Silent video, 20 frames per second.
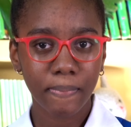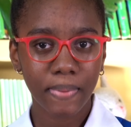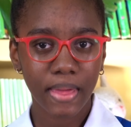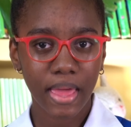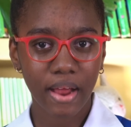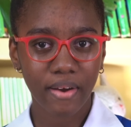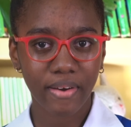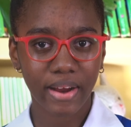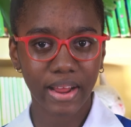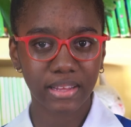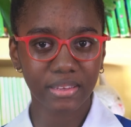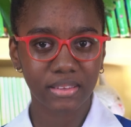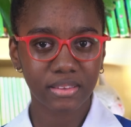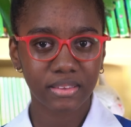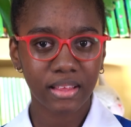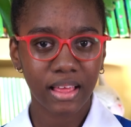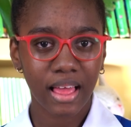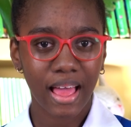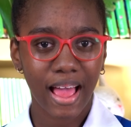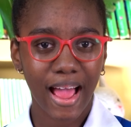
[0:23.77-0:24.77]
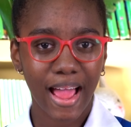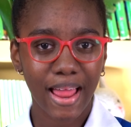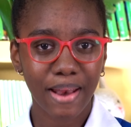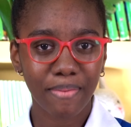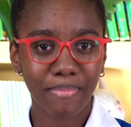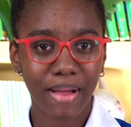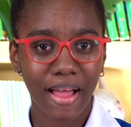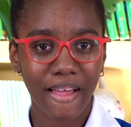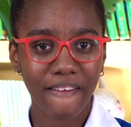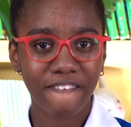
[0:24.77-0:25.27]
parents,
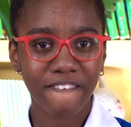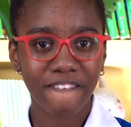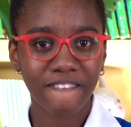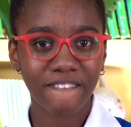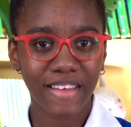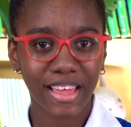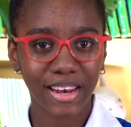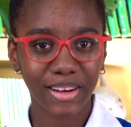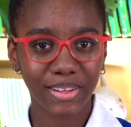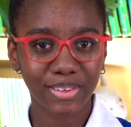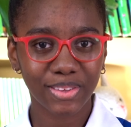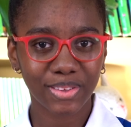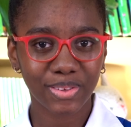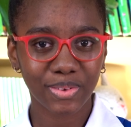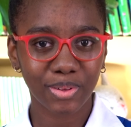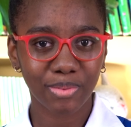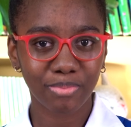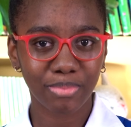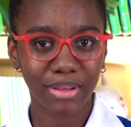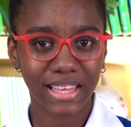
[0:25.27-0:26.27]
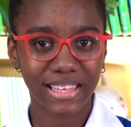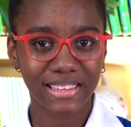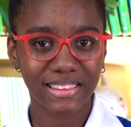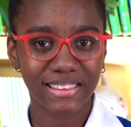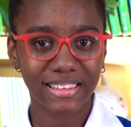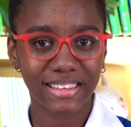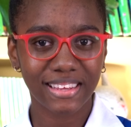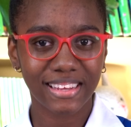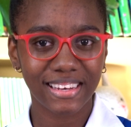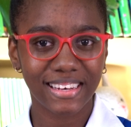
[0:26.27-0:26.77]
and my fellow
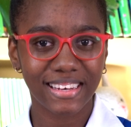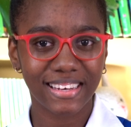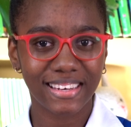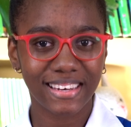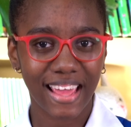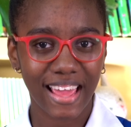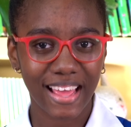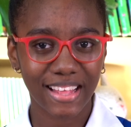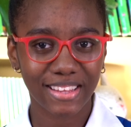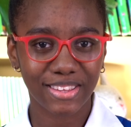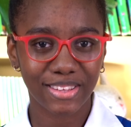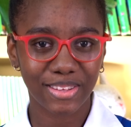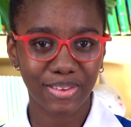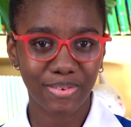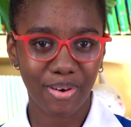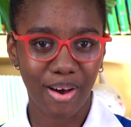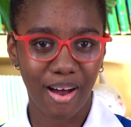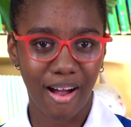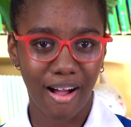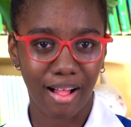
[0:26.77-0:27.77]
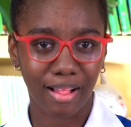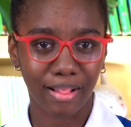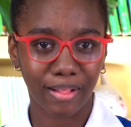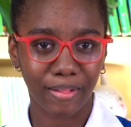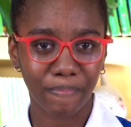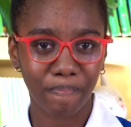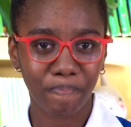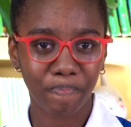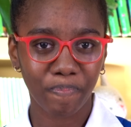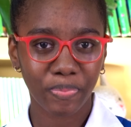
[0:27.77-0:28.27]
schoolmates, good day to you
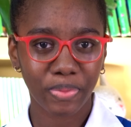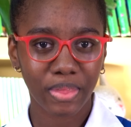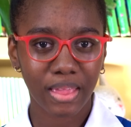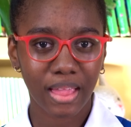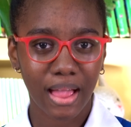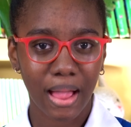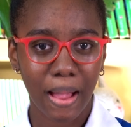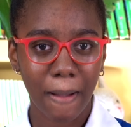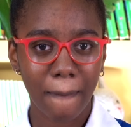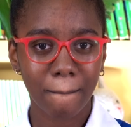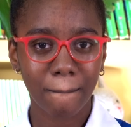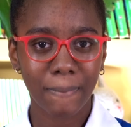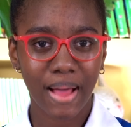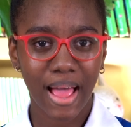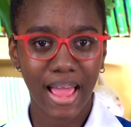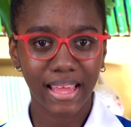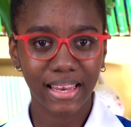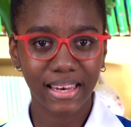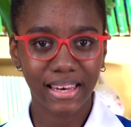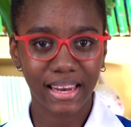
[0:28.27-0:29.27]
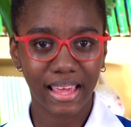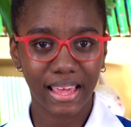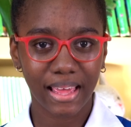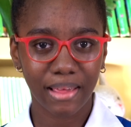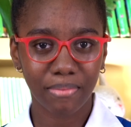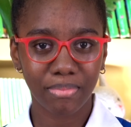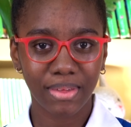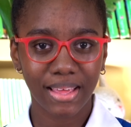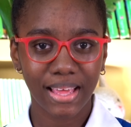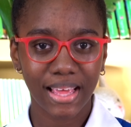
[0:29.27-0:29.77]
all. My
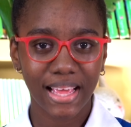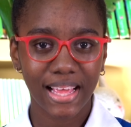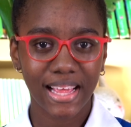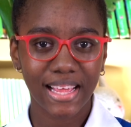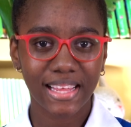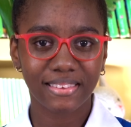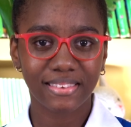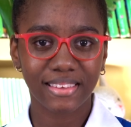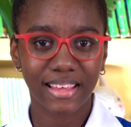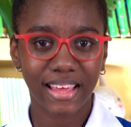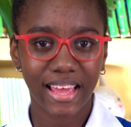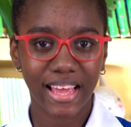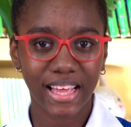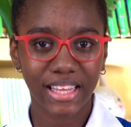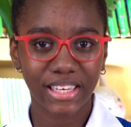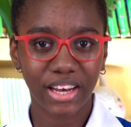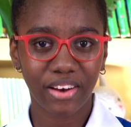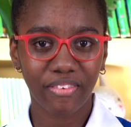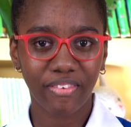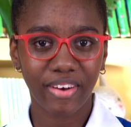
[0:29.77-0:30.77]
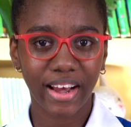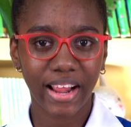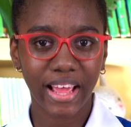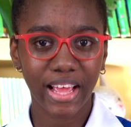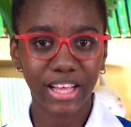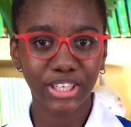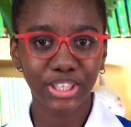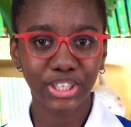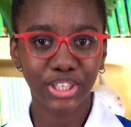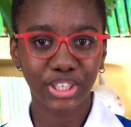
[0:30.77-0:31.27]
name is Adrienne
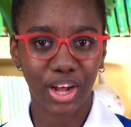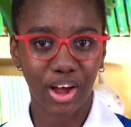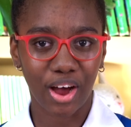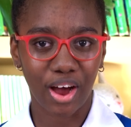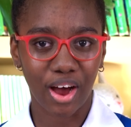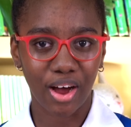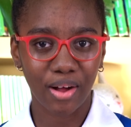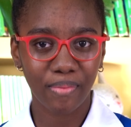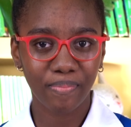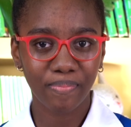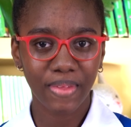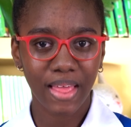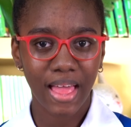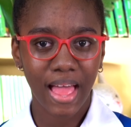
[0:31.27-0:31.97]
Renae Shaw,